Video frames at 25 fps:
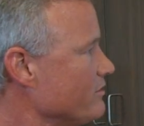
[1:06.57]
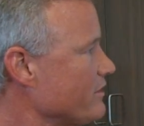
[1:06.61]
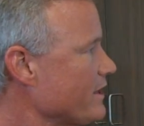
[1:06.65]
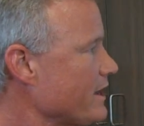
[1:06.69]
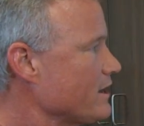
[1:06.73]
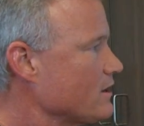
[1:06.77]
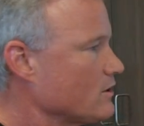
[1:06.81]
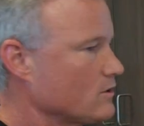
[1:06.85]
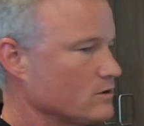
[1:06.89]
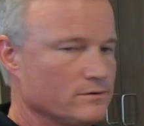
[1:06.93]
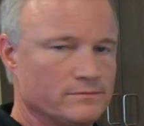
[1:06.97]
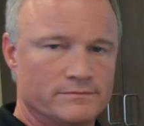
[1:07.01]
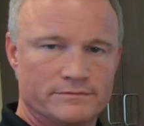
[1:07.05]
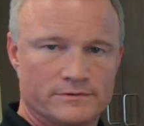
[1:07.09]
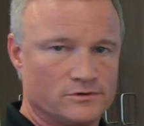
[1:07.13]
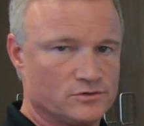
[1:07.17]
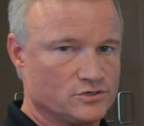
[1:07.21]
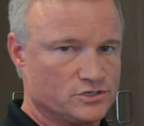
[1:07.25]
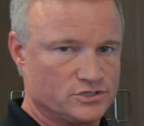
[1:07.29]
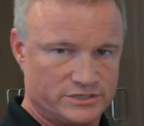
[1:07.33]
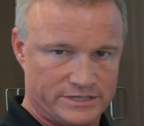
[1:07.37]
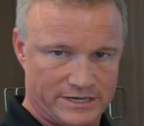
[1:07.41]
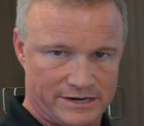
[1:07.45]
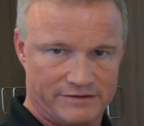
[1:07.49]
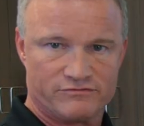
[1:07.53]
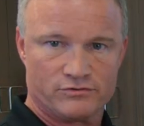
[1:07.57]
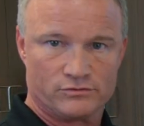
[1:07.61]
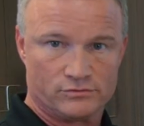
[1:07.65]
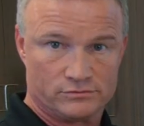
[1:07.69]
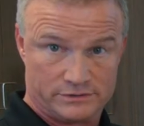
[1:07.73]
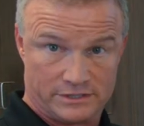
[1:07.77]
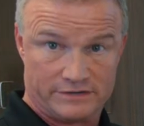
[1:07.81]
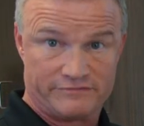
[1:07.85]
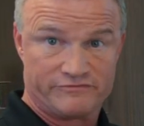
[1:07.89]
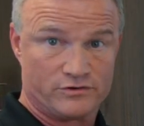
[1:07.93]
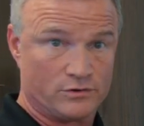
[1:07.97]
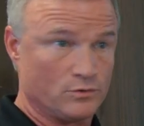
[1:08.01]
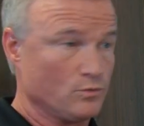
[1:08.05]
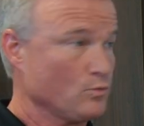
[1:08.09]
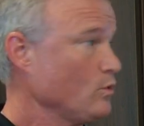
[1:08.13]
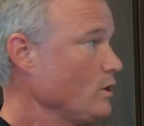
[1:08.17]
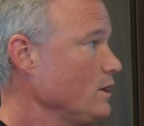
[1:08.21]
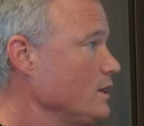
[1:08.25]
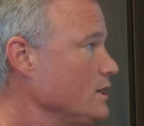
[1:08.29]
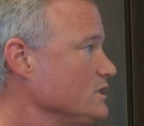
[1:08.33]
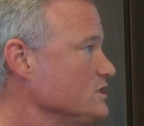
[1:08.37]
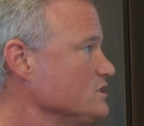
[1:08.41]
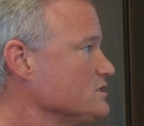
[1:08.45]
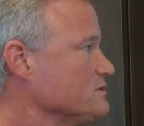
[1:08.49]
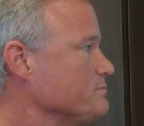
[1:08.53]
there's several different
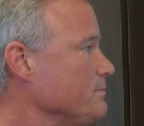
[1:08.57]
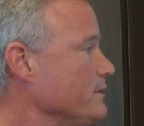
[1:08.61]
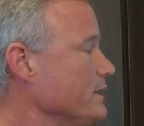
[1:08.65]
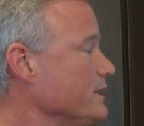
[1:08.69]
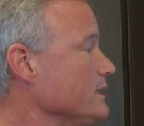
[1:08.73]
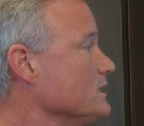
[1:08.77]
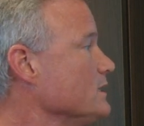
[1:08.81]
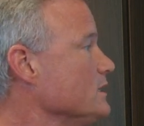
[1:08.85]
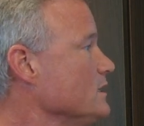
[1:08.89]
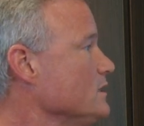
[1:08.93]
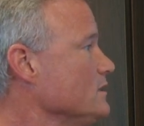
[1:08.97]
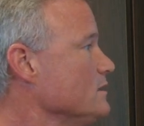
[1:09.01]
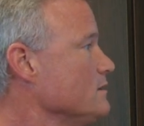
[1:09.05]
ones, but